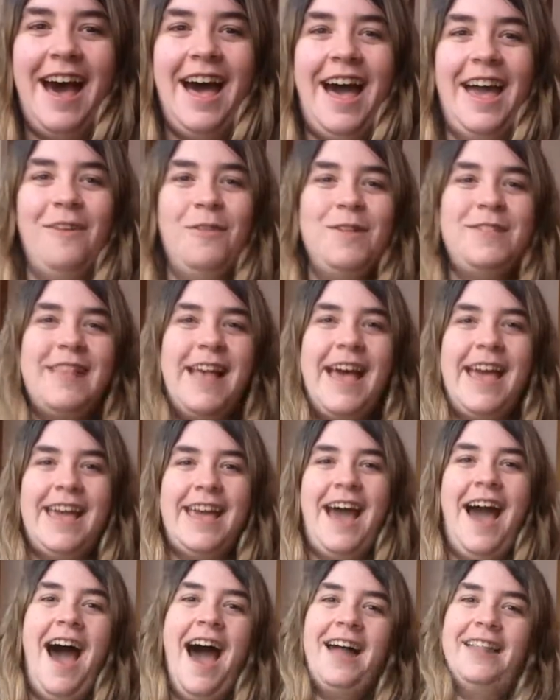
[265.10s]
I was
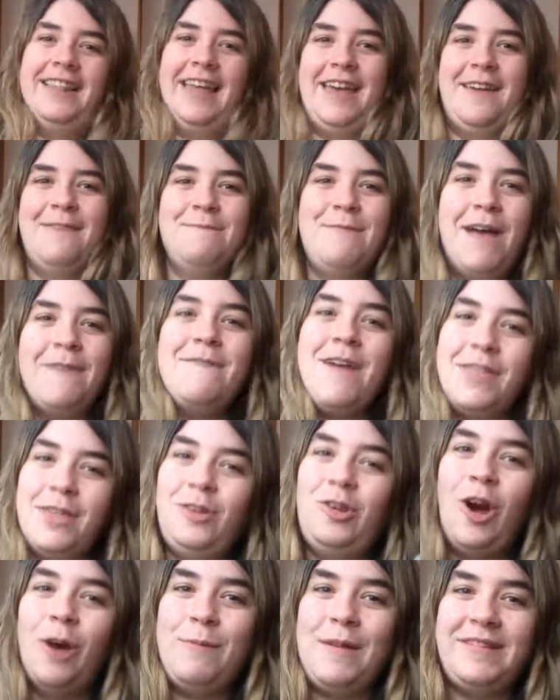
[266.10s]
my mother
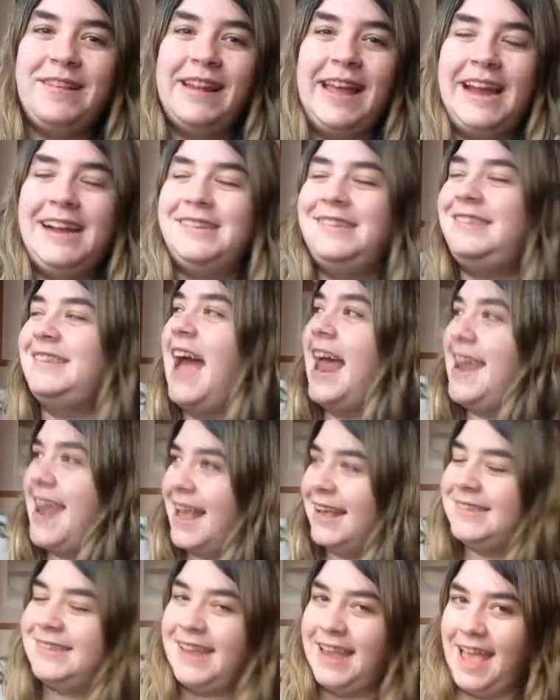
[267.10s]
told me to stand
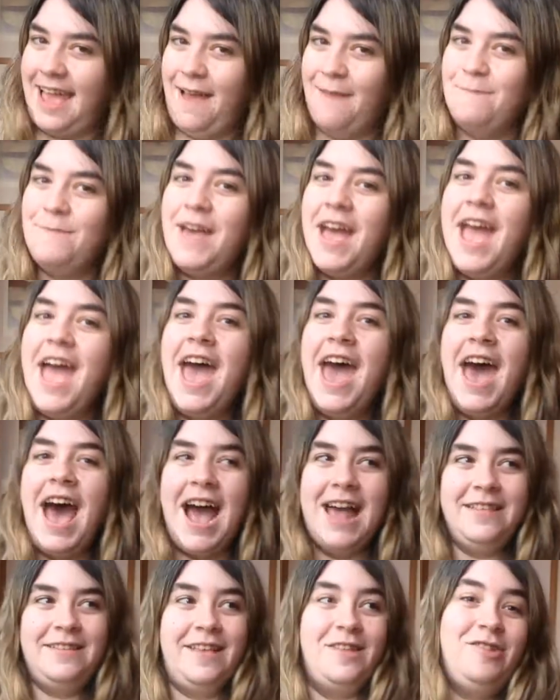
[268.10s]
next to him,
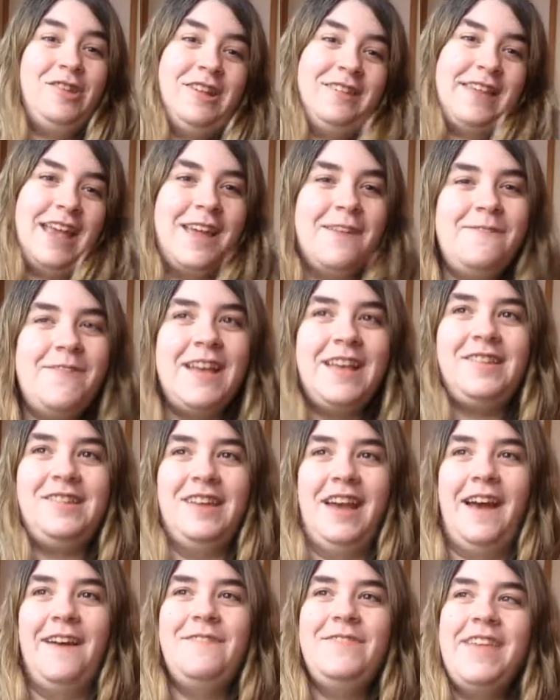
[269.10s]
and then she can take a
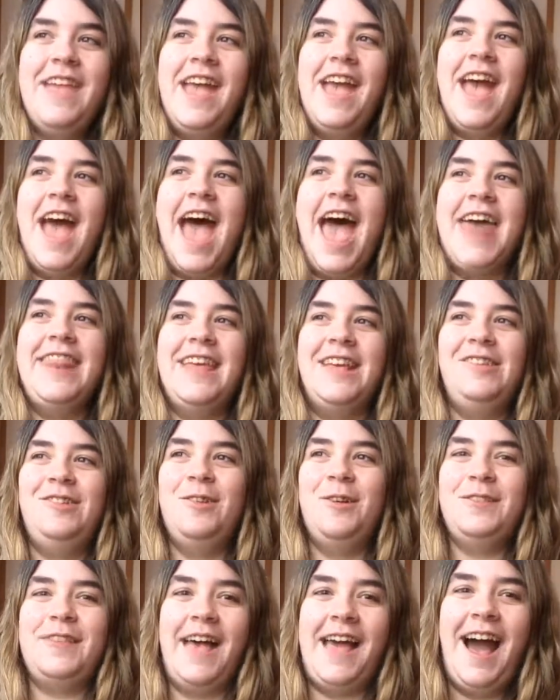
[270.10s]
picture, and then
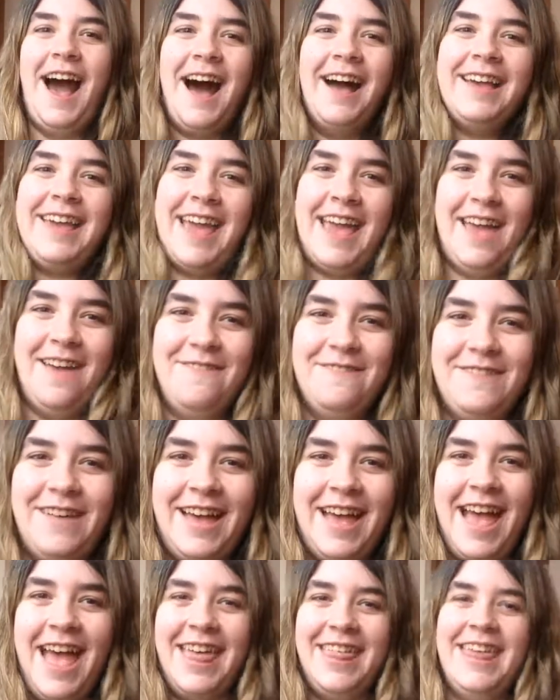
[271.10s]
she was hug him,
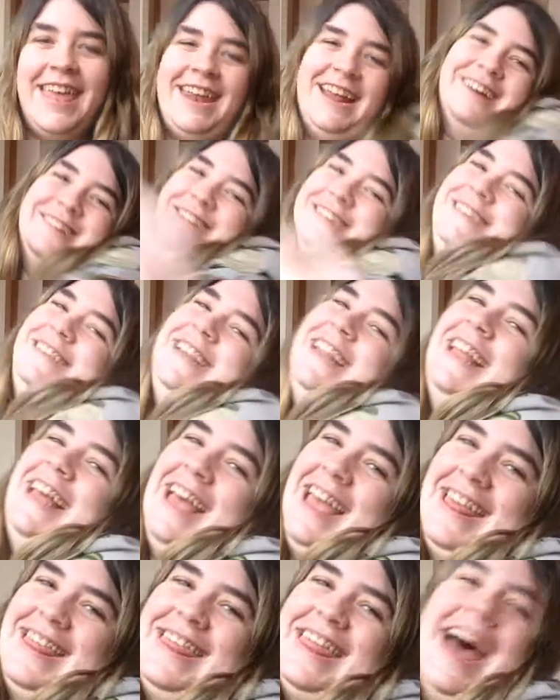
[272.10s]
and then I was
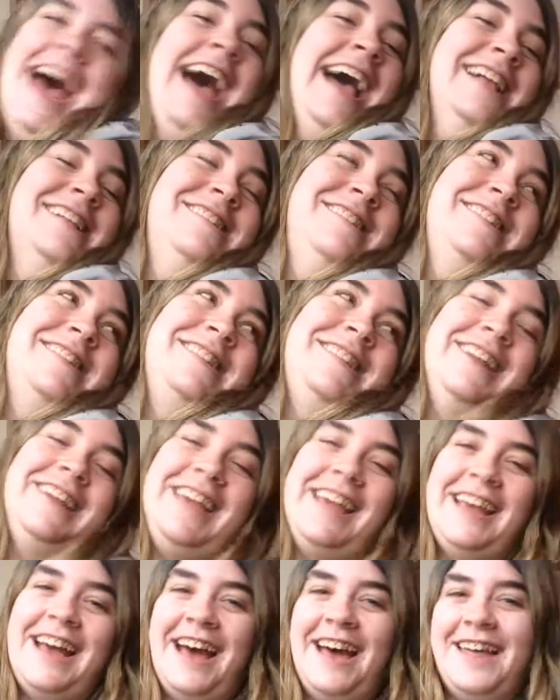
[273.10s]
that and just
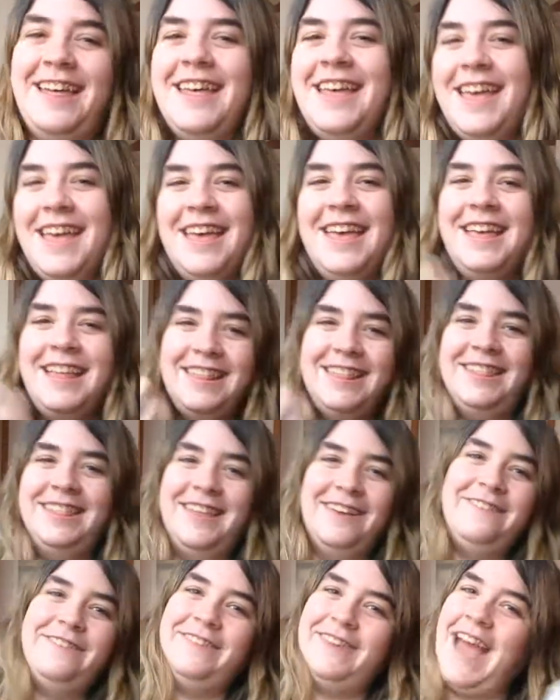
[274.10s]
looking at
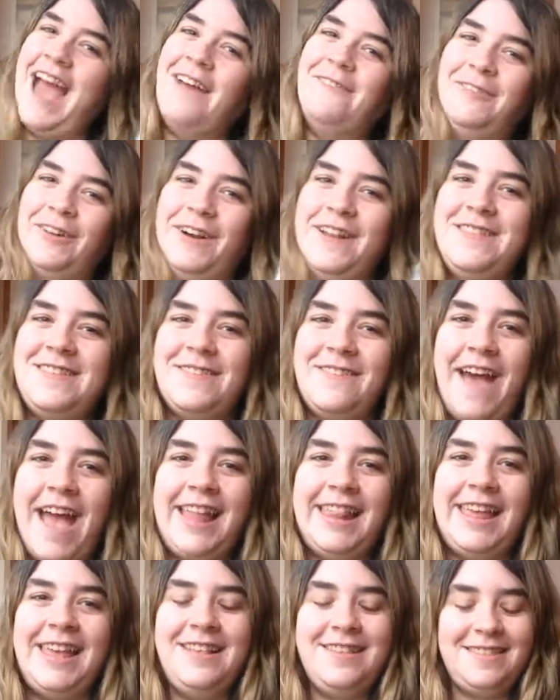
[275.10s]
the camera and
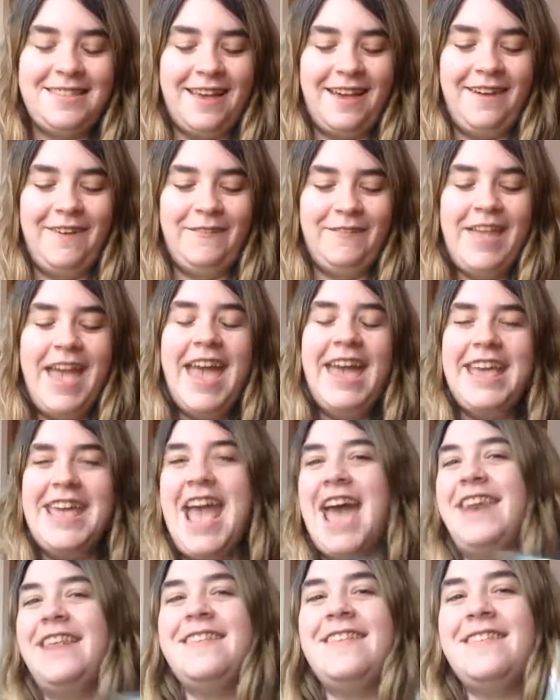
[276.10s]
smiling. So
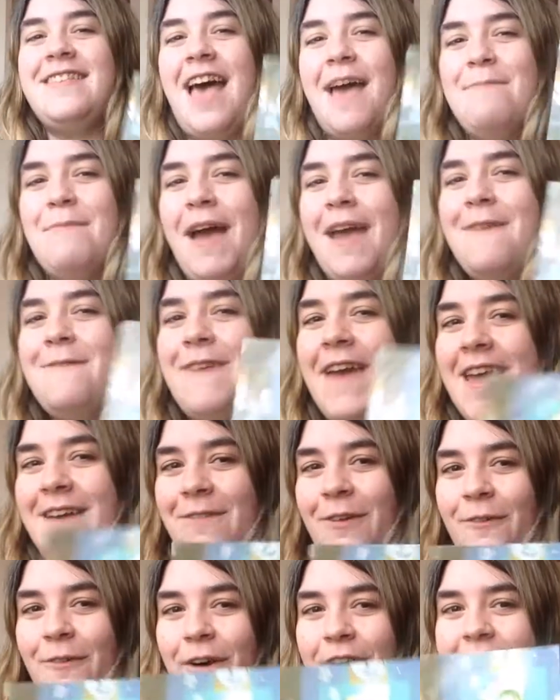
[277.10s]
yeah, this is my
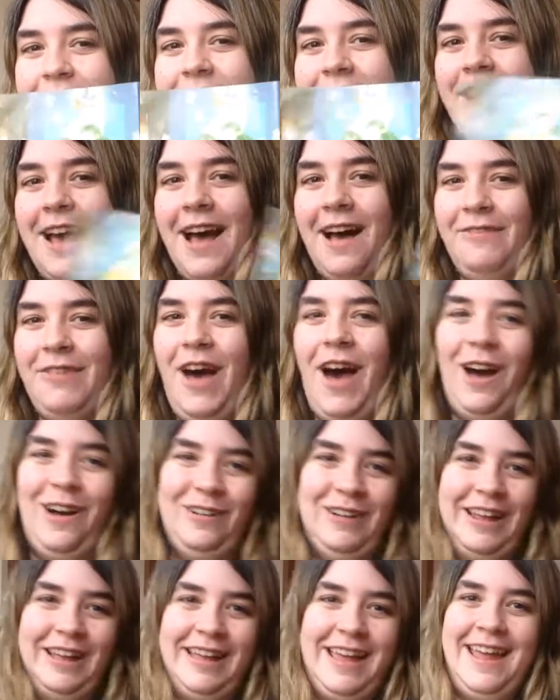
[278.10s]
favorite one out of the
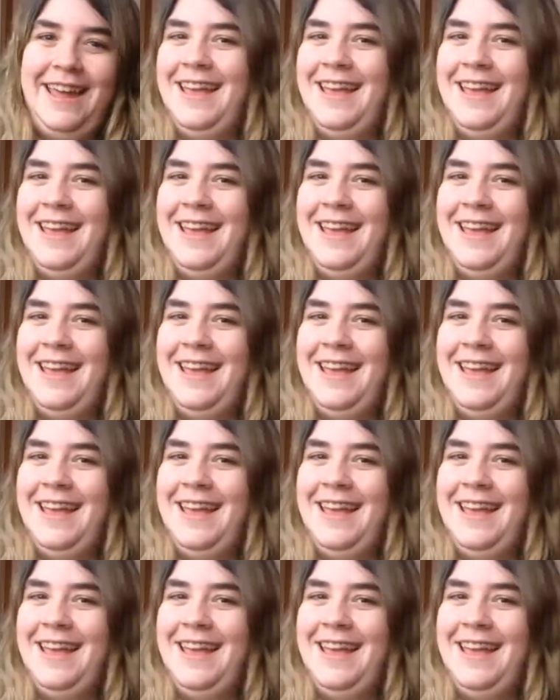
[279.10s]
whole lot.